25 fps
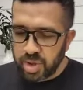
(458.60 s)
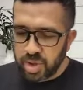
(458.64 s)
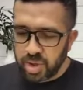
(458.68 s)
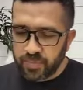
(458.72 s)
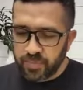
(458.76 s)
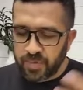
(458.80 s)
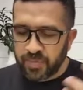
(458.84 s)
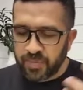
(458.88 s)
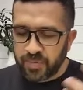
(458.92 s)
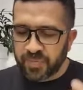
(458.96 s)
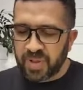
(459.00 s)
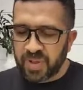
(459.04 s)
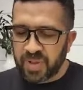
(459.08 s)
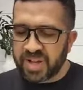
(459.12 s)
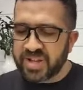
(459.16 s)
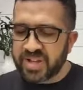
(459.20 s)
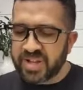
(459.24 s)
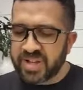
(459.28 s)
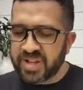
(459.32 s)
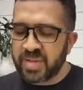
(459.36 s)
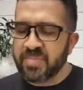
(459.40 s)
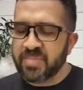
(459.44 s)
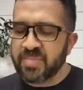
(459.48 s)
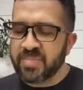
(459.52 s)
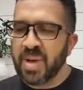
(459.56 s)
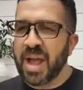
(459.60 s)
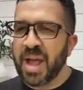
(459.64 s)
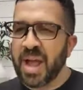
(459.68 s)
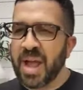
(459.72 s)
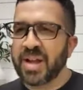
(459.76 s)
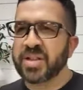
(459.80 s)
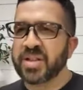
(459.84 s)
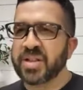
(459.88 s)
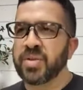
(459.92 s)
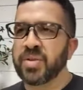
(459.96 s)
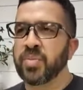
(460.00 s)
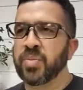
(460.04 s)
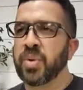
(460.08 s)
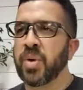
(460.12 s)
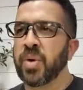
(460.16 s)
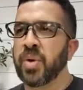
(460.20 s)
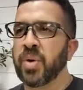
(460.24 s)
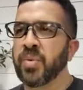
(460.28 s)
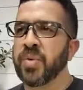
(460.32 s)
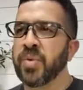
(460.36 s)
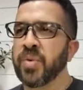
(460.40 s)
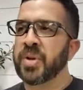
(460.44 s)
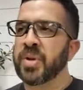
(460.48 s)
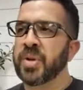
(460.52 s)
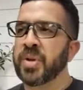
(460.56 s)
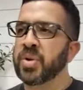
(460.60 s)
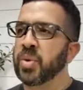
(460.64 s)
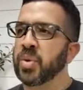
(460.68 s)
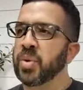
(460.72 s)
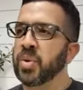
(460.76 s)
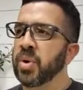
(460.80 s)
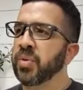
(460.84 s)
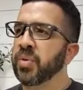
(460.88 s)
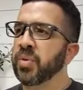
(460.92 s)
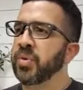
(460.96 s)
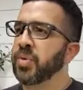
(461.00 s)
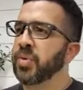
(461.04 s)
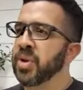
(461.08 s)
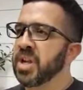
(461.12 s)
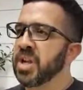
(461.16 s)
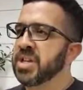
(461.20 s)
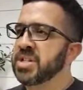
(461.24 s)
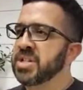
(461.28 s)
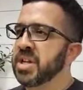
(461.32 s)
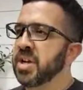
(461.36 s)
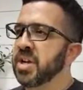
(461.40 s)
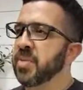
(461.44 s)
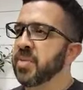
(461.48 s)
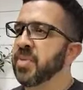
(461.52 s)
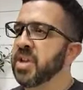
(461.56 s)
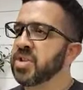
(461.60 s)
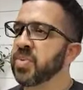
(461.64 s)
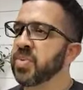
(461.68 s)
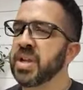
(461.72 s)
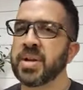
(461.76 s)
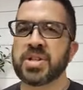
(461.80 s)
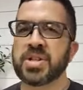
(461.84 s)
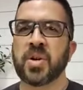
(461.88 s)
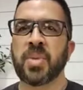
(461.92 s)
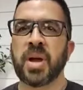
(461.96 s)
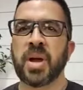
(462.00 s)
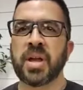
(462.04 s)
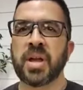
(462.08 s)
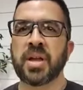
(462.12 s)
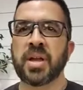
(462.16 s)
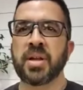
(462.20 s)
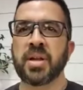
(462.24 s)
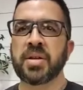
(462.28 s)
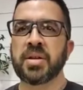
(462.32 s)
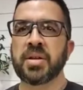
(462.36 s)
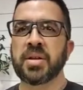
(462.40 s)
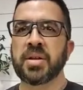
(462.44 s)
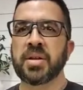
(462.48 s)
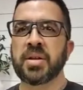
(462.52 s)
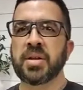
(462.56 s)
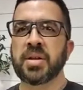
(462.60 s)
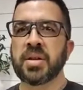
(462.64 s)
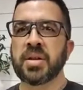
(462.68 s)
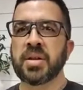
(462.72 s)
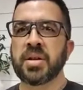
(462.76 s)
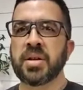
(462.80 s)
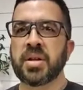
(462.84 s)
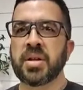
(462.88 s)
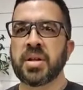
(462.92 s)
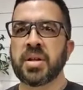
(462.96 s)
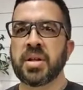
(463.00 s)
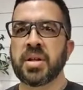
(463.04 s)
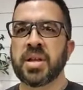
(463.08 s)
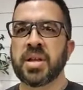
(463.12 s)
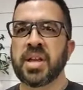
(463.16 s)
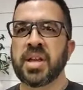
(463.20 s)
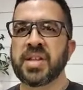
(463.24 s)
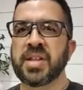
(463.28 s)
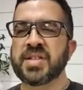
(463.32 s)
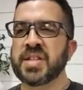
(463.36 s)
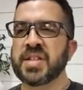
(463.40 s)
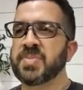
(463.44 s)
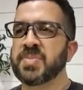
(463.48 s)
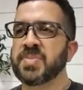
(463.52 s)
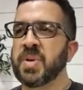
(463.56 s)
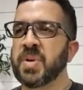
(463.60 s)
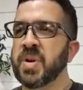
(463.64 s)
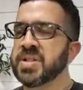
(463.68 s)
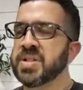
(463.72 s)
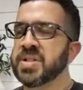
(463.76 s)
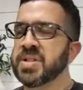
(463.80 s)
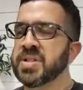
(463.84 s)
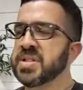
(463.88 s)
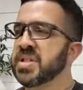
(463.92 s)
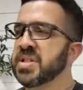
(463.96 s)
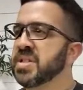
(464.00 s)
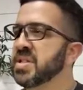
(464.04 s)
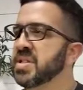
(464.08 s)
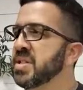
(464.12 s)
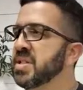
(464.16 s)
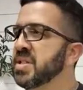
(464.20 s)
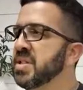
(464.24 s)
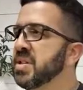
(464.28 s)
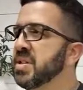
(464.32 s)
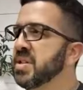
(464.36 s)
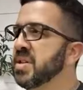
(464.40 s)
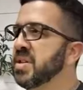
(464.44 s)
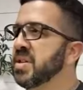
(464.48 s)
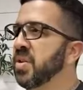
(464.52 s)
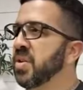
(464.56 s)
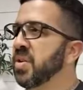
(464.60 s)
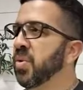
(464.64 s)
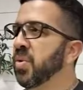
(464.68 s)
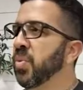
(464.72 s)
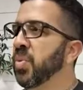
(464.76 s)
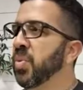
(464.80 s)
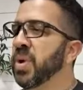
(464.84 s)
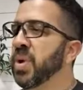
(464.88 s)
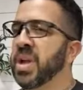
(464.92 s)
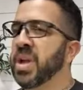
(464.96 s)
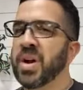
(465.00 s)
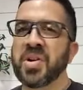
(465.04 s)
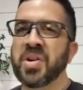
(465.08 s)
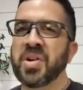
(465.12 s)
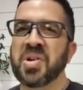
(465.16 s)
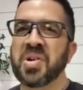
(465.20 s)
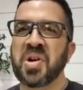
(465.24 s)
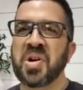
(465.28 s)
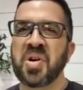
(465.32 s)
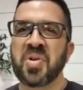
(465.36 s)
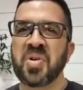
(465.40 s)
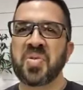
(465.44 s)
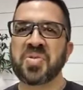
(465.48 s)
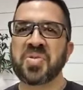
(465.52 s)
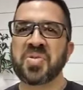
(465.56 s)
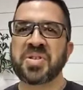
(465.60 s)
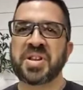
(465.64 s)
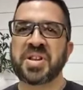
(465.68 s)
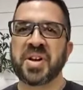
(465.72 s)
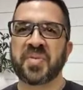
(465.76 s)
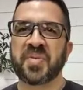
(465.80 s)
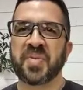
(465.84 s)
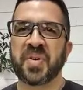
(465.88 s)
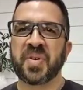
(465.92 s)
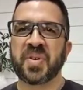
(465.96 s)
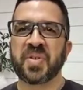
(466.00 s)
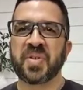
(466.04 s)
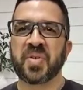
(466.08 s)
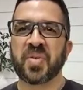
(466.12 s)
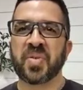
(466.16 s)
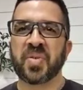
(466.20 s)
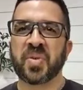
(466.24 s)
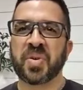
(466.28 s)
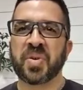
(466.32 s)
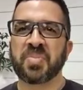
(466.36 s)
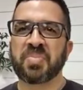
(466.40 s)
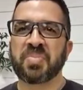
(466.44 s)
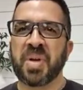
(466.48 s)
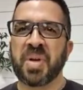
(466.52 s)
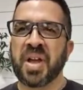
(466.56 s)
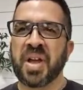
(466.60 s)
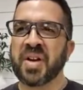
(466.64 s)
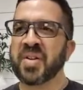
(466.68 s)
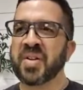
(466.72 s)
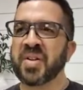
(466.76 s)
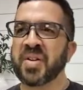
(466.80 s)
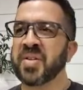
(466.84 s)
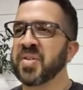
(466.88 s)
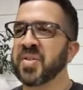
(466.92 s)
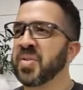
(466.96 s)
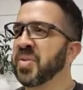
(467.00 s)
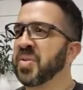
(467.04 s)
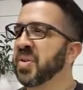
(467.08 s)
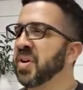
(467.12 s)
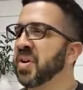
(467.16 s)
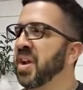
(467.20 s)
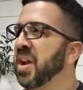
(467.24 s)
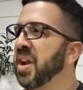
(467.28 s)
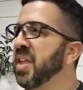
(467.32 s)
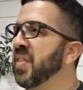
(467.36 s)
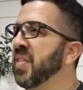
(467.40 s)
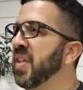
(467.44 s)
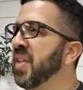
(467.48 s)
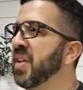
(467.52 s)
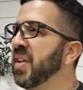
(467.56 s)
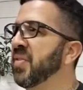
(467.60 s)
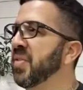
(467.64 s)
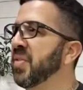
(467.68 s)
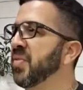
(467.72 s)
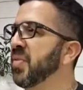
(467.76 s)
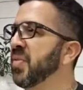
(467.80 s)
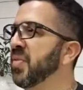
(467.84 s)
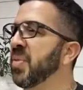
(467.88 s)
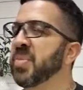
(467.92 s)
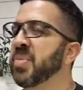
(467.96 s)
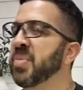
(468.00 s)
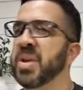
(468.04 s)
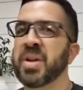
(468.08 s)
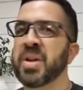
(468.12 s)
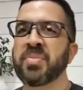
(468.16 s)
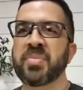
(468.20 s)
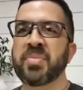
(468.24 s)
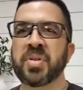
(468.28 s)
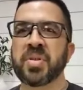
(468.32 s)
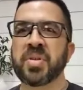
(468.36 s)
reflecting back to what we've been going through each week in Jeremiah. His experiences. We are no different or better or anything from him.